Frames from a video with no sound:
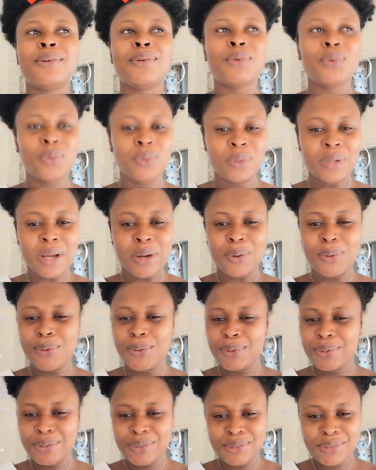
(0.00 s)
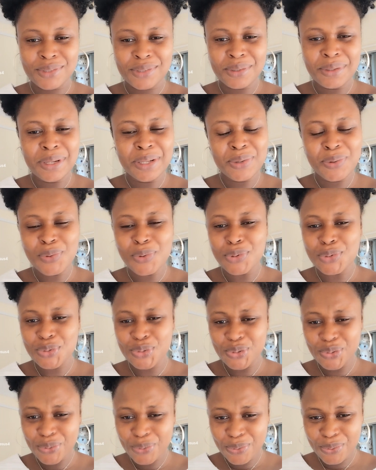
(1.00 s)
know that God is still in
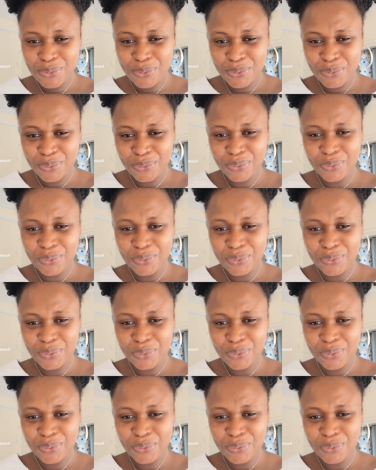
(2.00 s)
control.